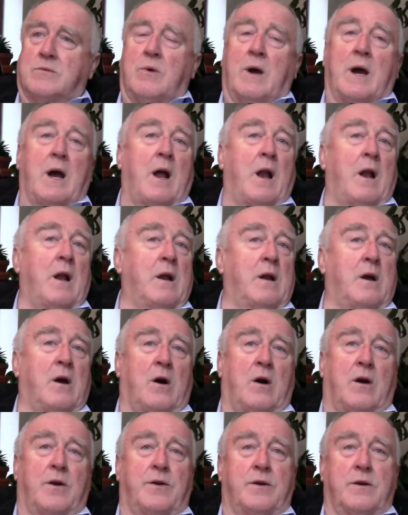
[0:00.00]
Well,
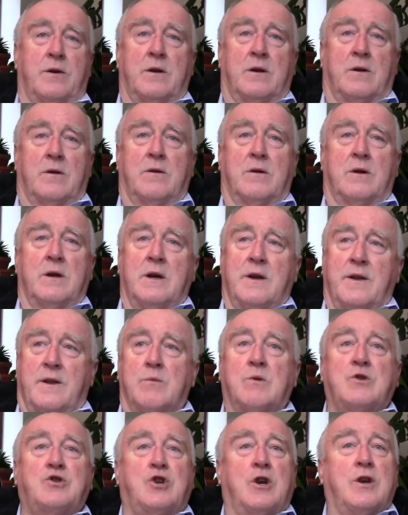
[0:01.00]
God, you know, they
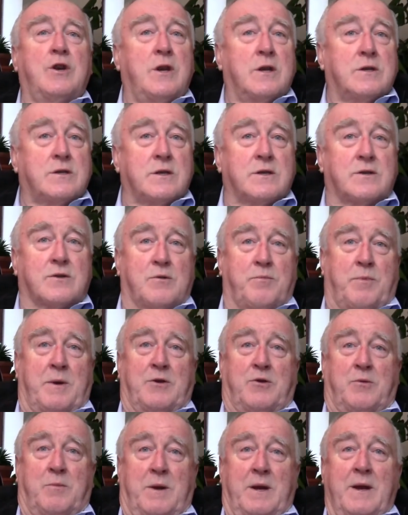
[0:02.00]
were geniuses
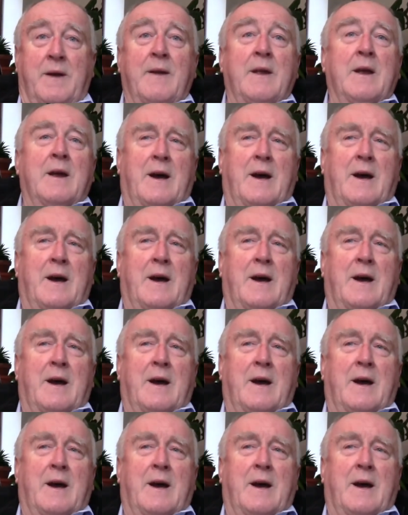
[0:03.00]
compared to me.